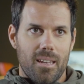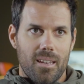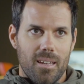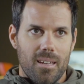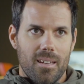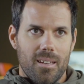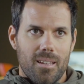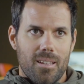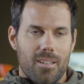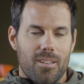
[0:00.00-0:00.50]
it
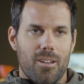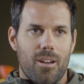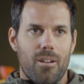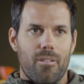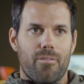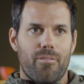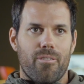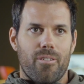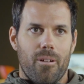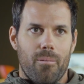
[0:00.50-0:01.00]
go
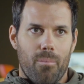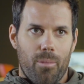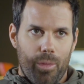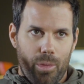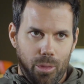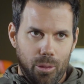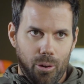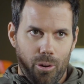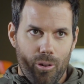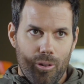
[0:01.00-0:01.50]
from
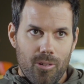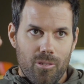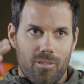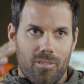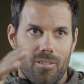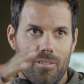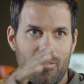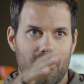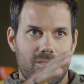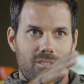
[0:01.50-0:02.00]
thought
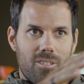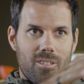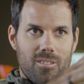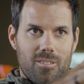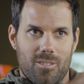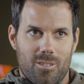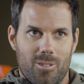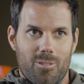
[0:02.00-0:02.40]
to